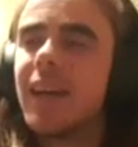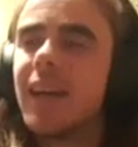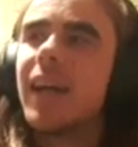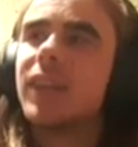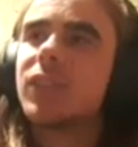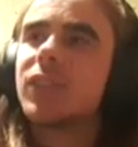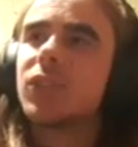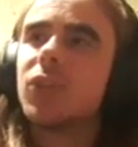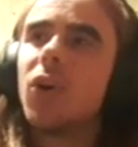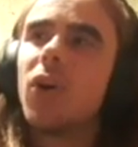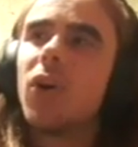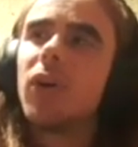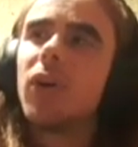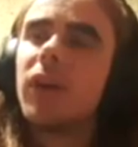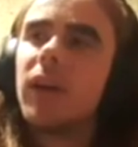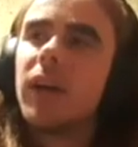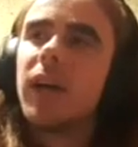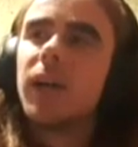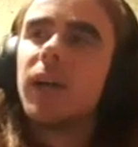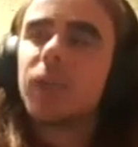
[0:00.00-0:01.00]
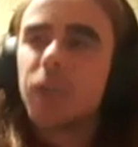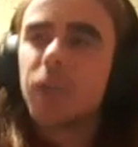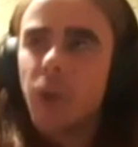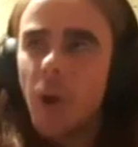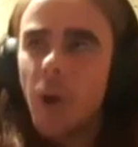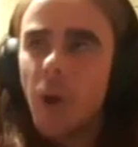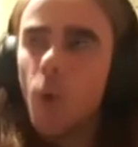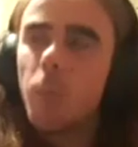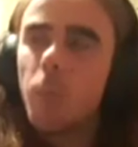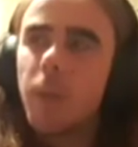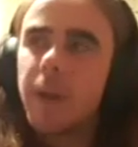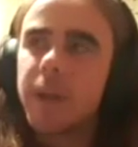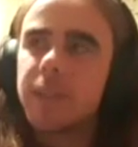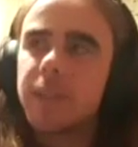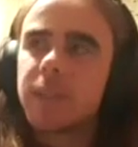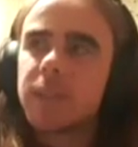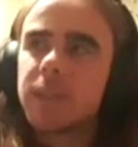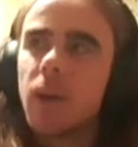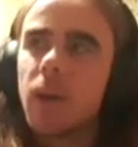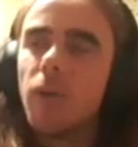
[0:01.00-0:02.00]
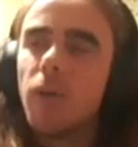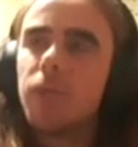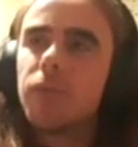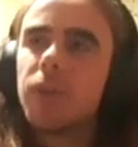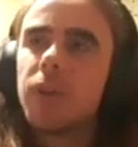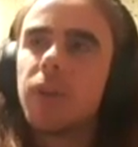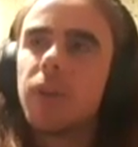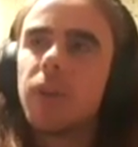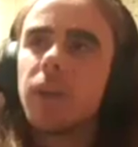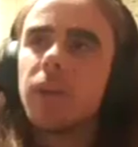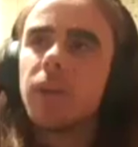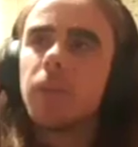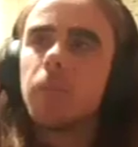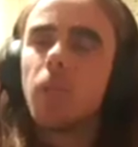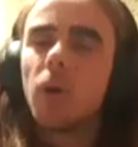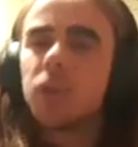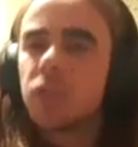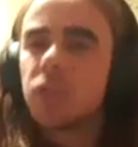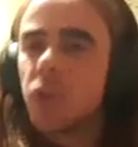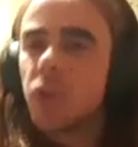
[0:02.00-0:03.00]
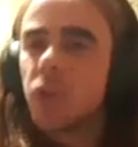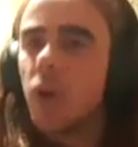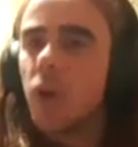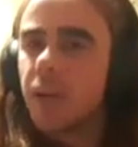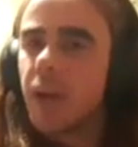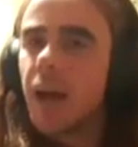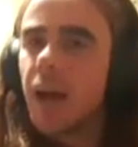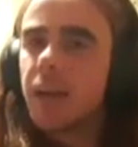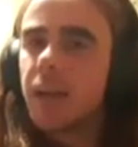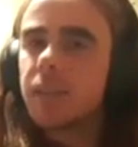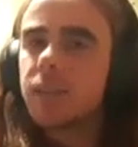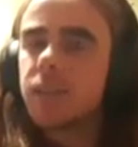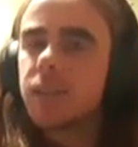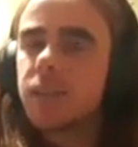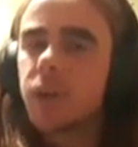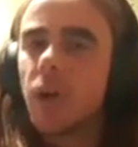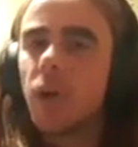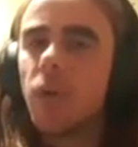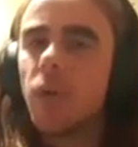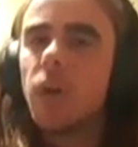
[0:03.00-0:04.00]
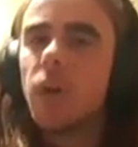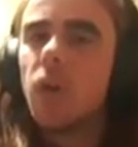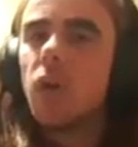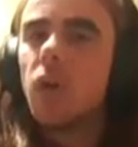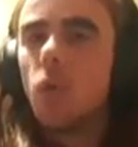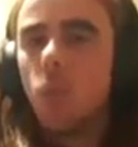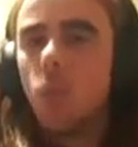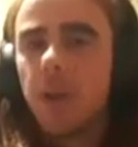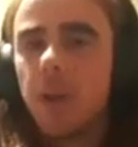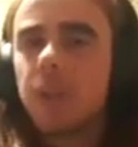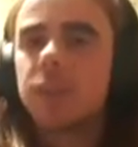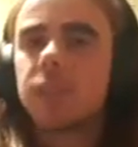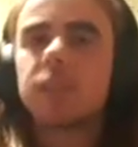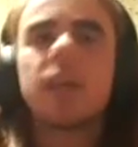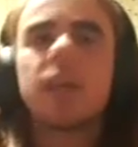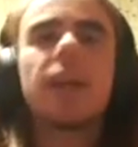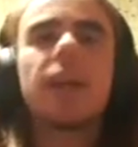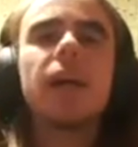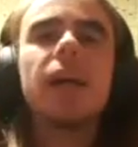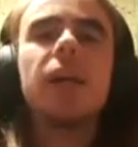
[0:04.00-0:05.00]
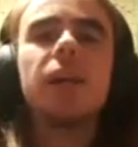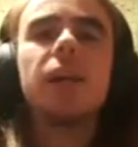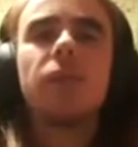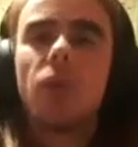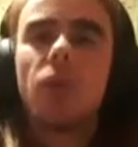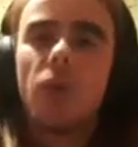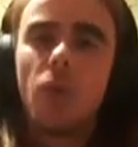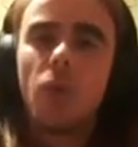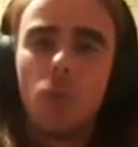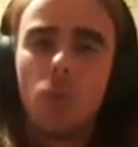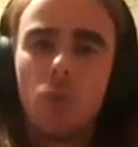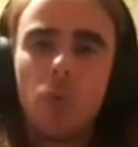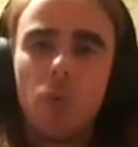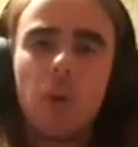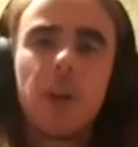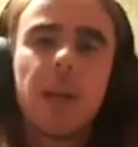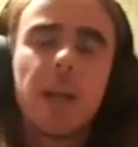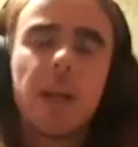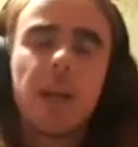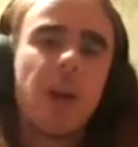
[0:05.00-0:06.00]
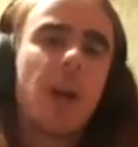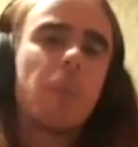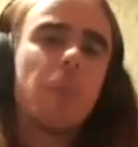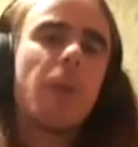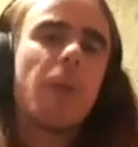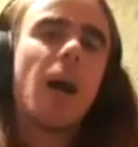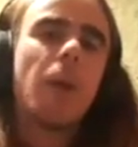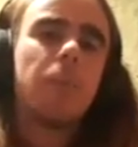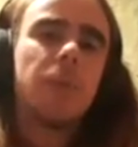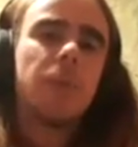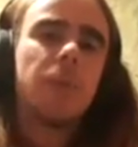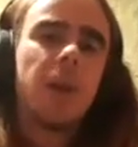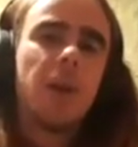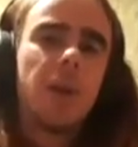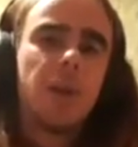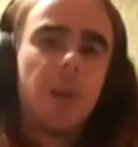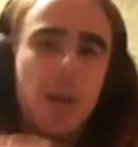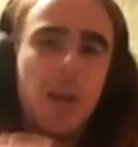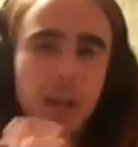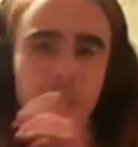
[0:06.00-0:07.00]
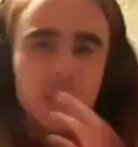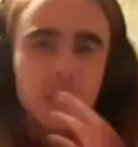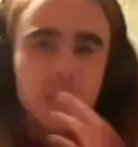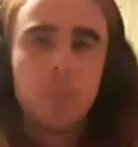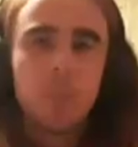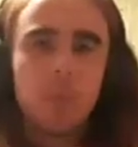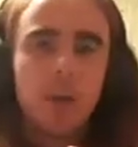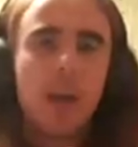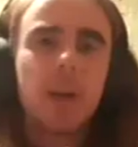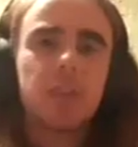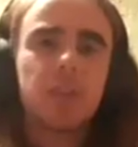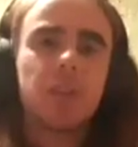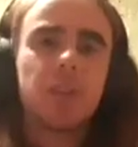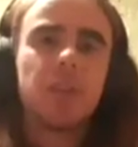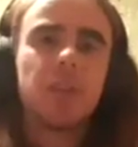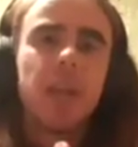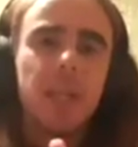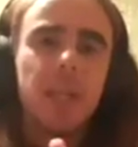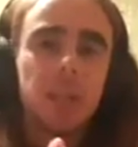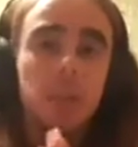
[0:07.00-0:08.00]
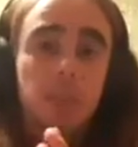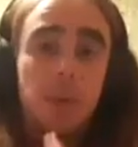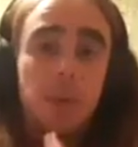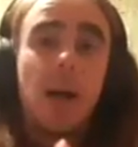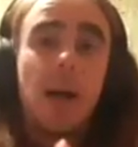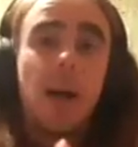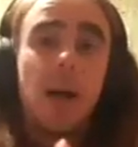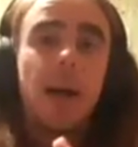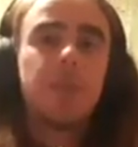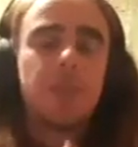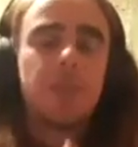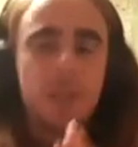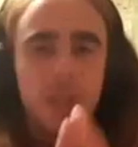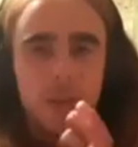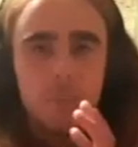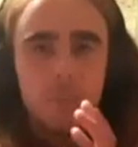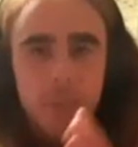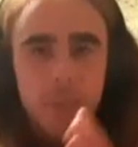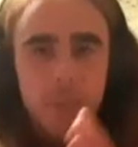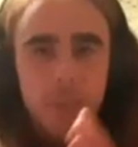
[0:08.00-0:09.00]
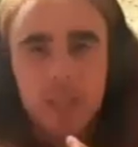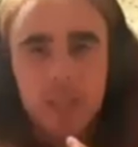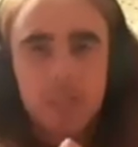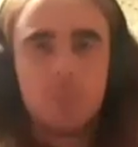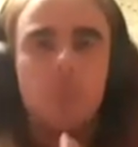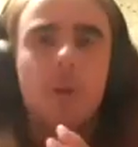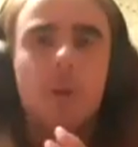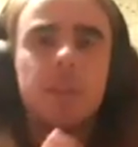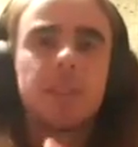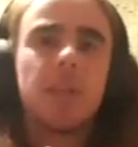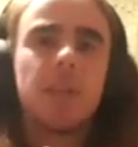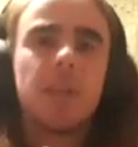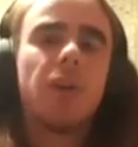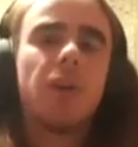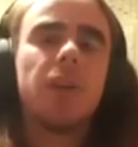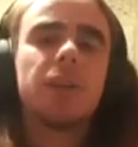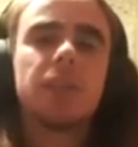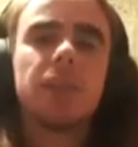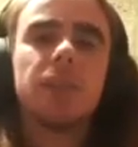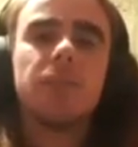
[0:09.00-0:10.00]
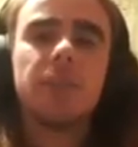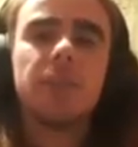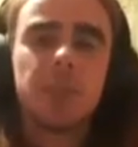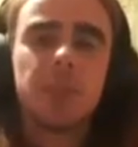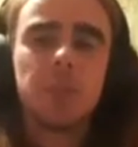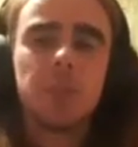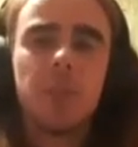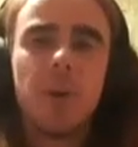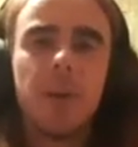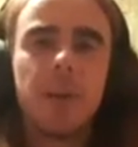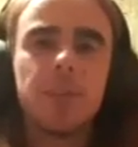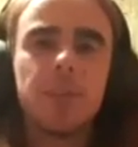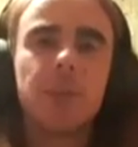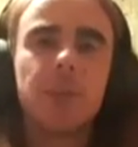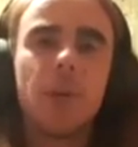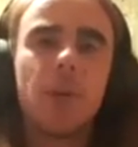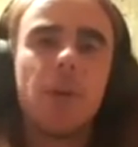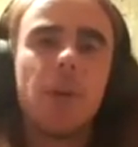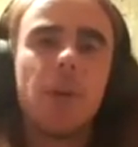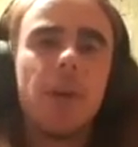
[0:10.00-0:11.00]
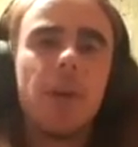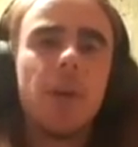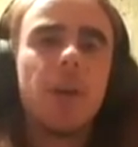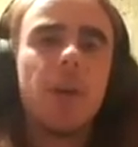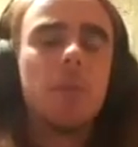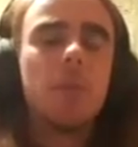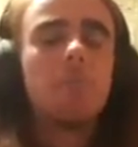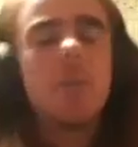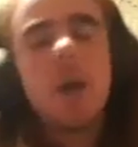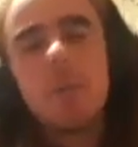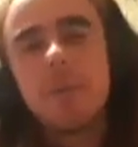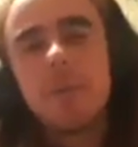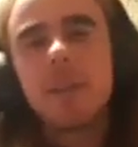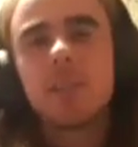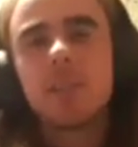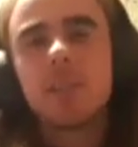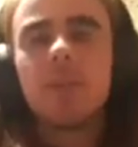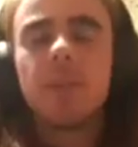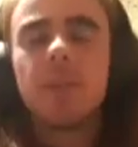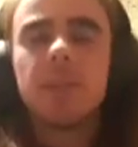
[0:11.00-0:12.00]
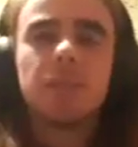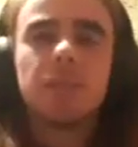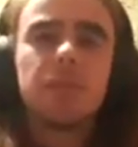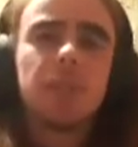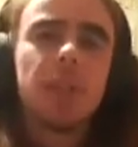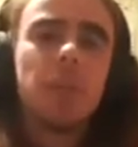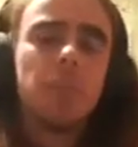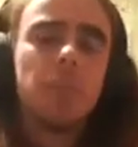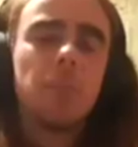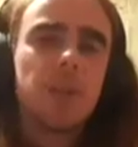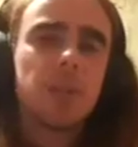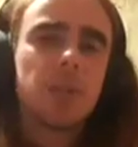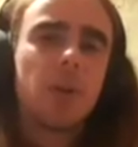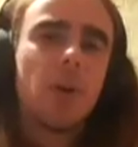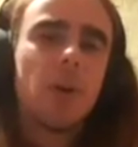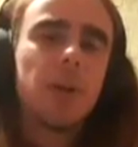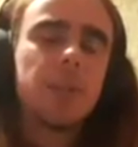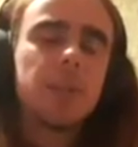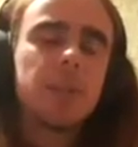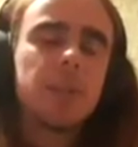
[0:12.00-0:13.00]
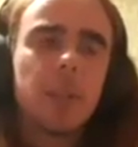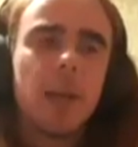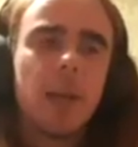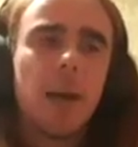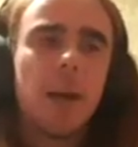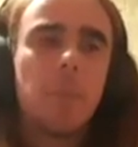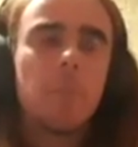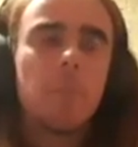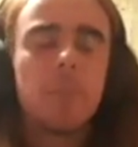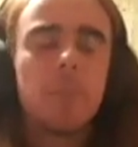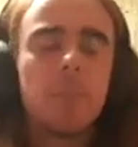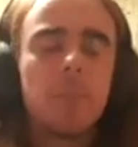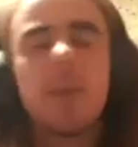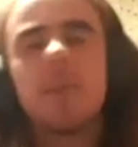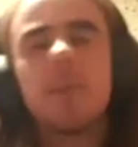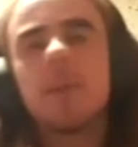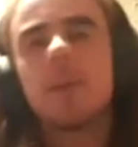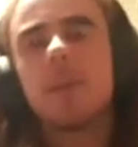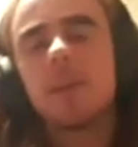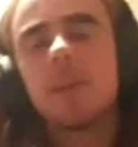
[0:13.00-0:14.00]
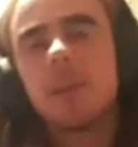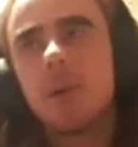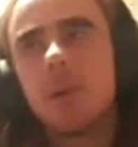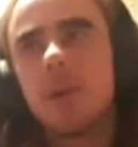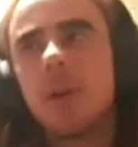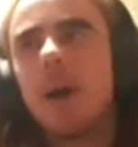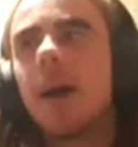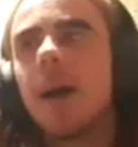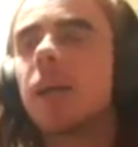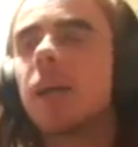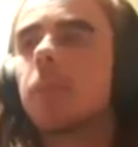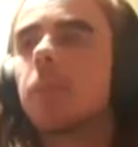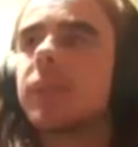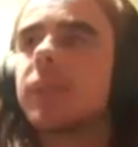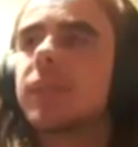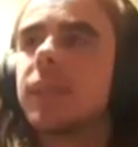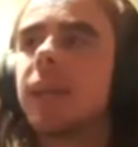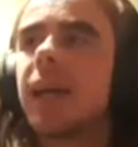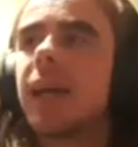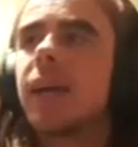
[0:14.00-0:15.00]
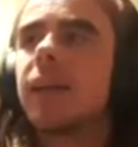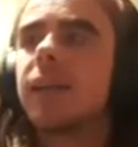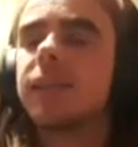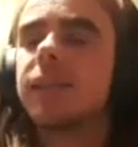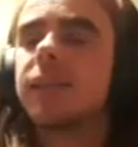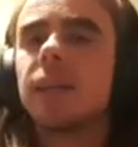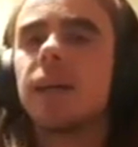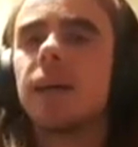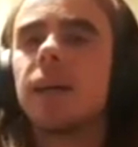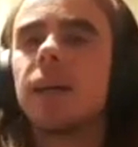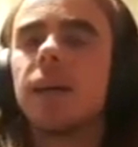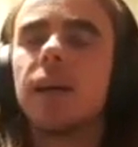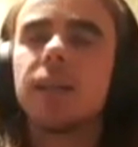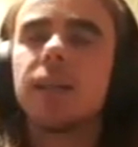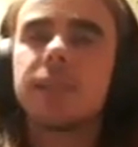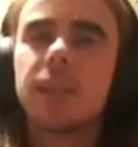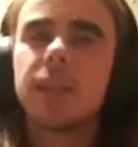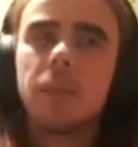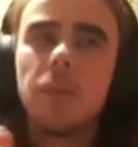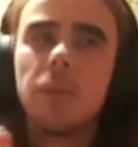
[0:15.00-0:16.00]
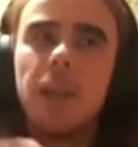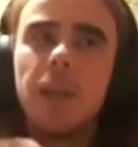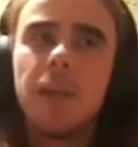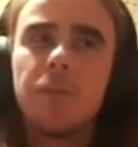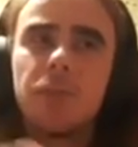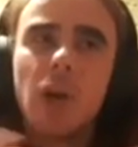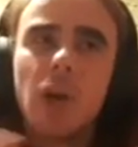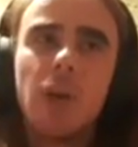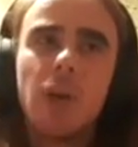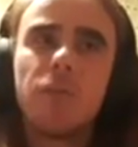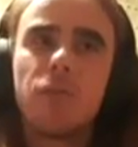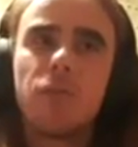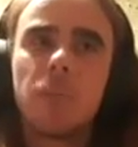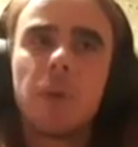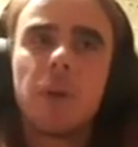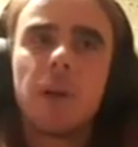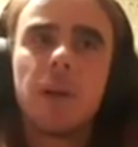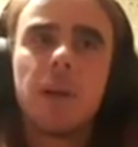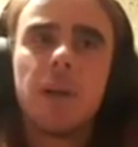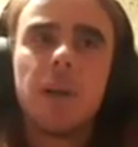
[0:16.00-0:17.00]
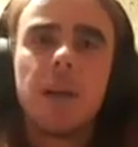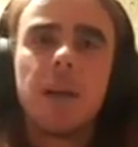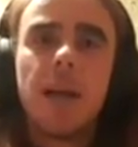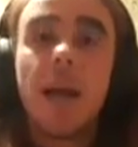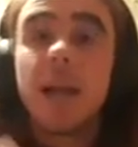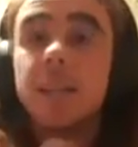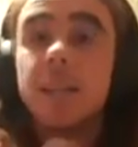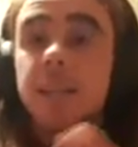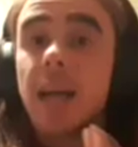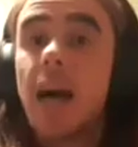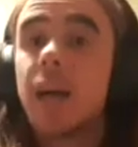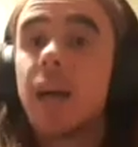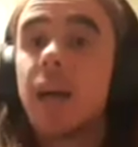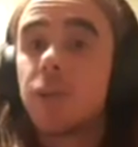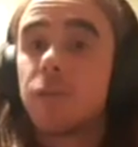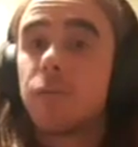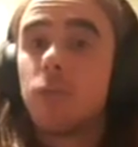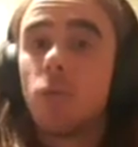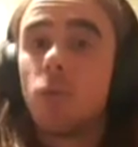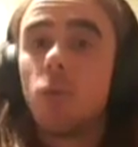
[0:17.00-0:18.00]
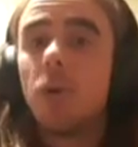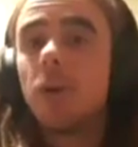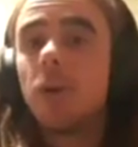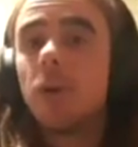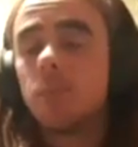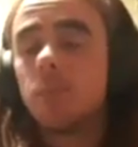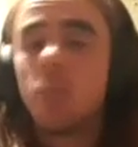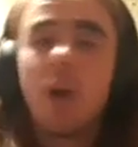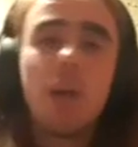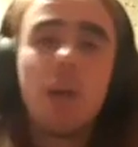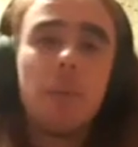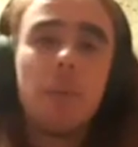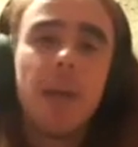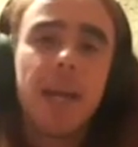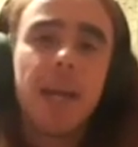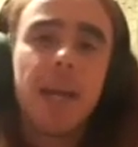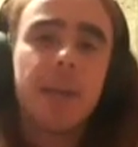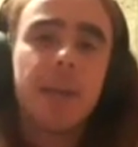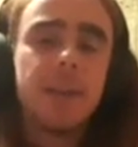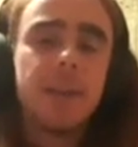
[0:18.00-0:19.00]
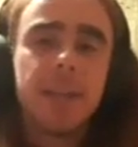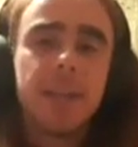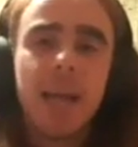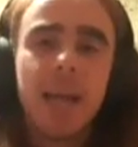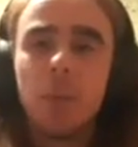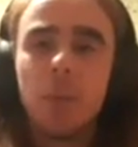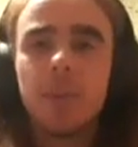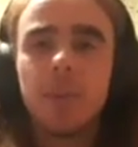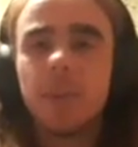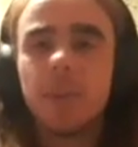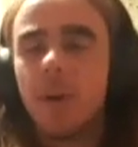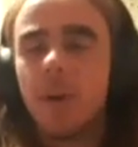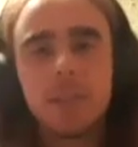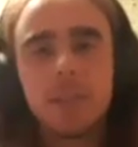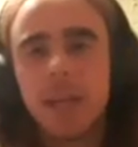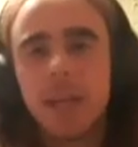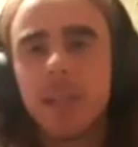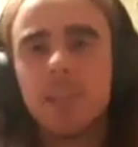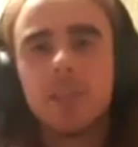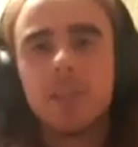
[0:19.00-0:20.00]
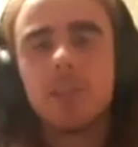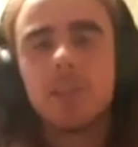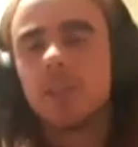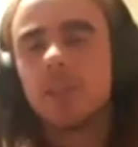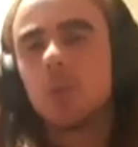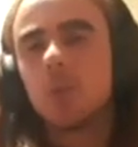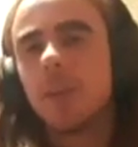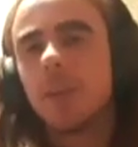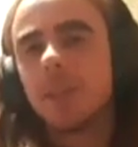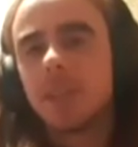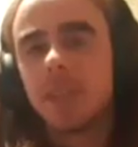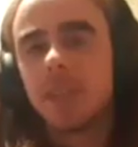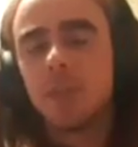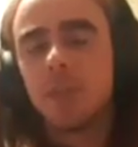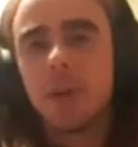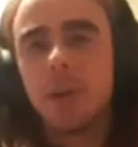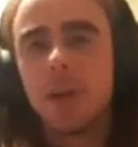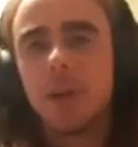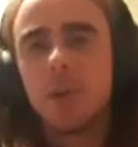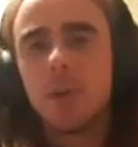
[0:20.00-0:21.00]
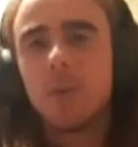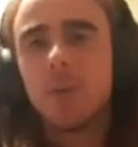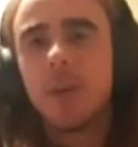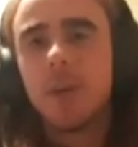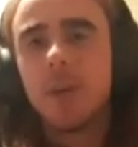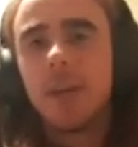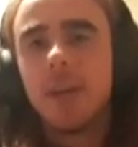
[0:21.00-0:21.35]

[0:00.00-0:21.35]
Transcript: It's cold, but it's often mostly overcast. So when it's sunny, you've got to really ramp up, you know, your energy production as a plant to maximize that photosynthesis period. So maybe that's a reason for their big size. Other kind of arguments are that it's a leftover from a Antarctic flora way back in the day when the ice ages and all that stuff were going on.